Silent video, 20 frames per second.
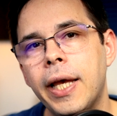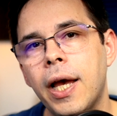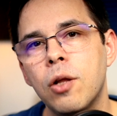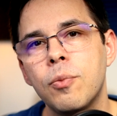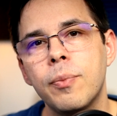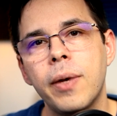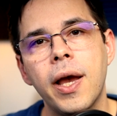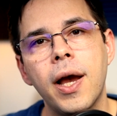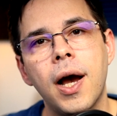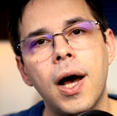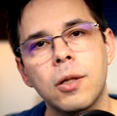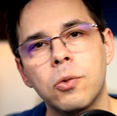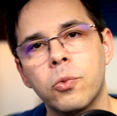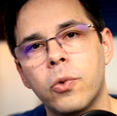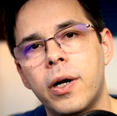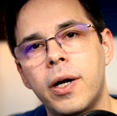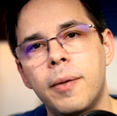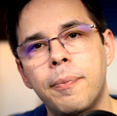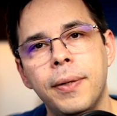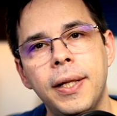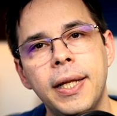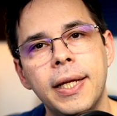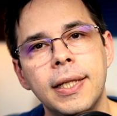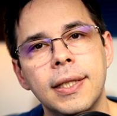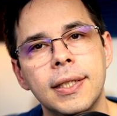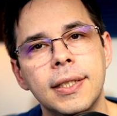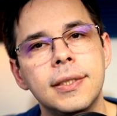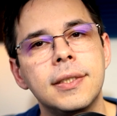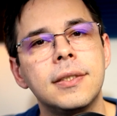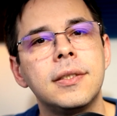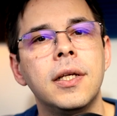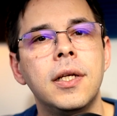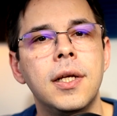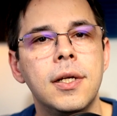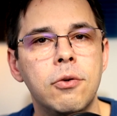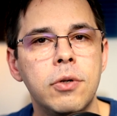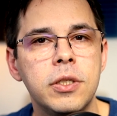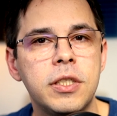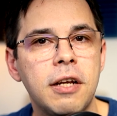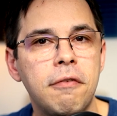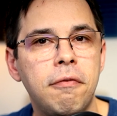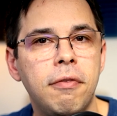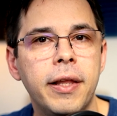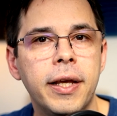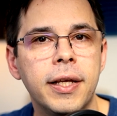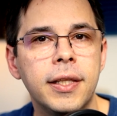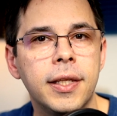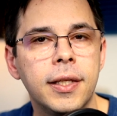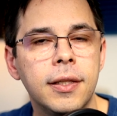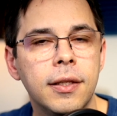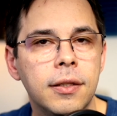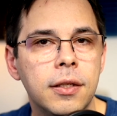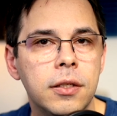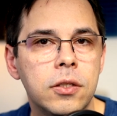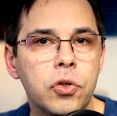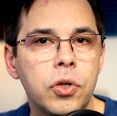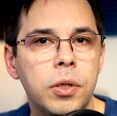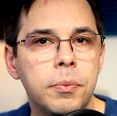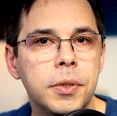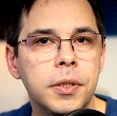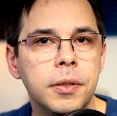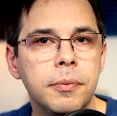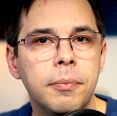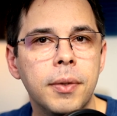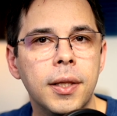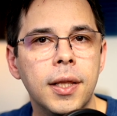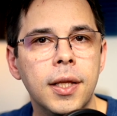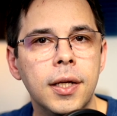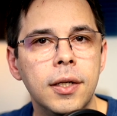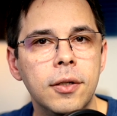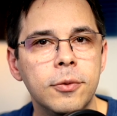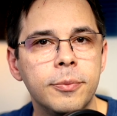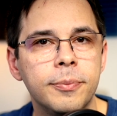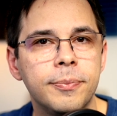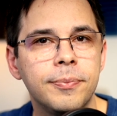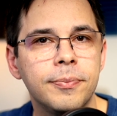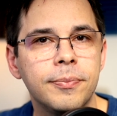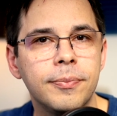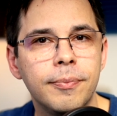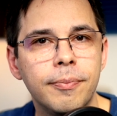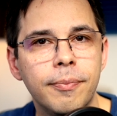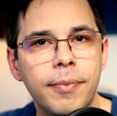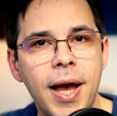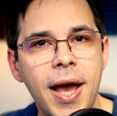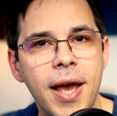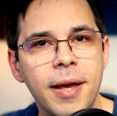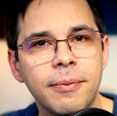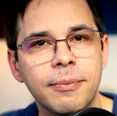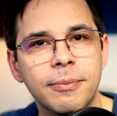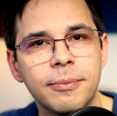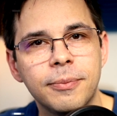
out my Hotwire playlist, which I've linked in the description below. Bye!